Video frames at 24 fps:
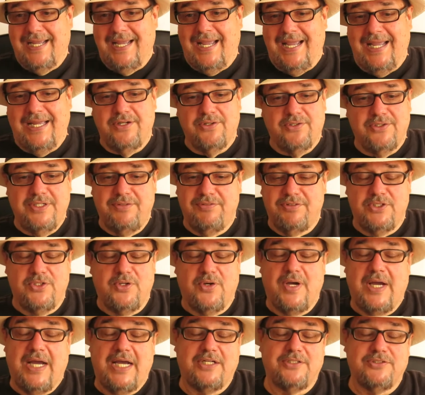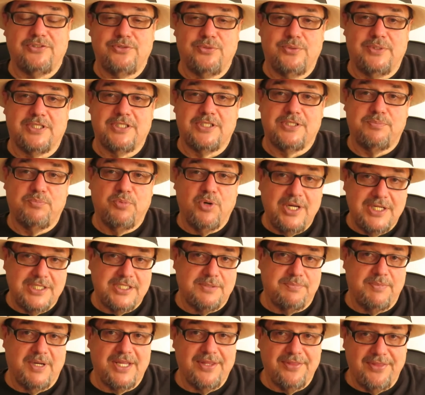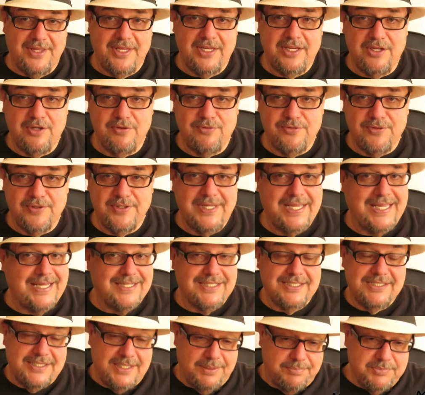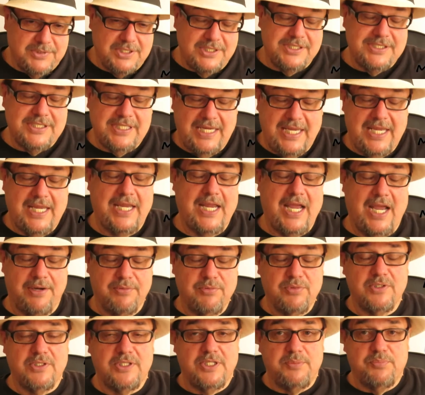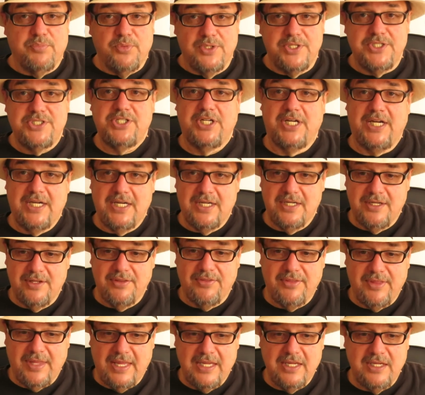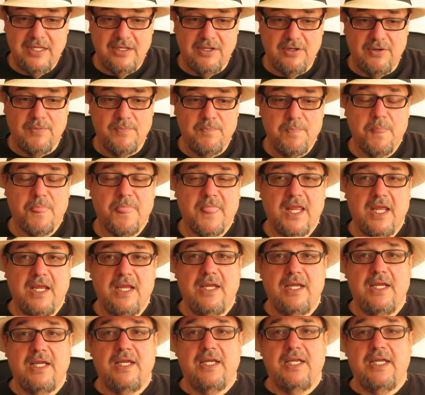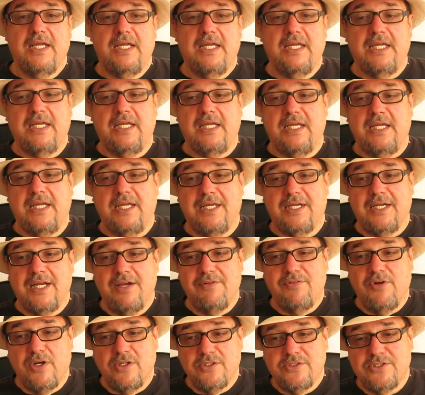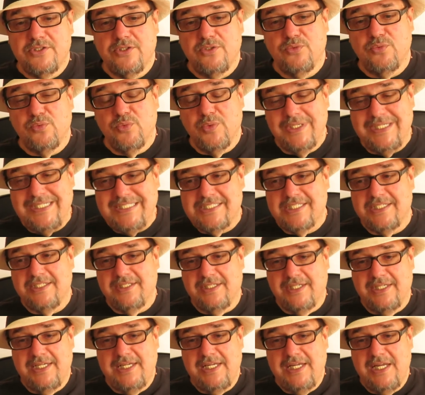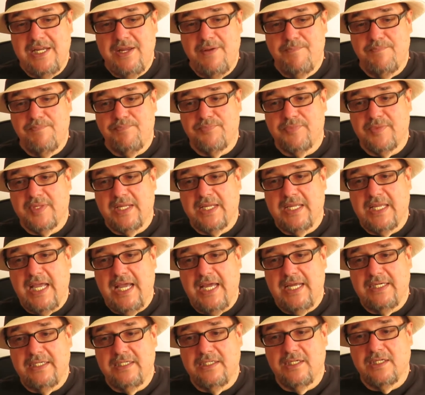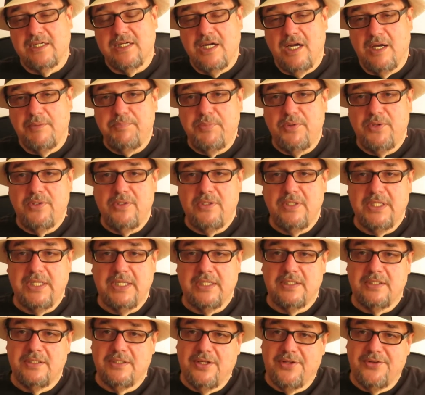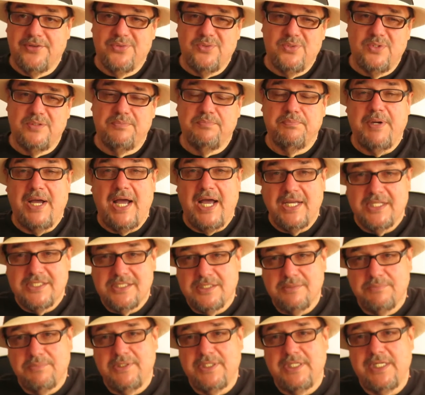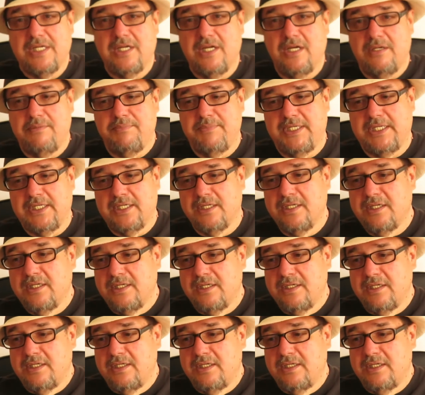I don't even know how to express my thank you for that except to say I really appreciate it and thank you. And I've also recently gotten a couple and another one possibly coming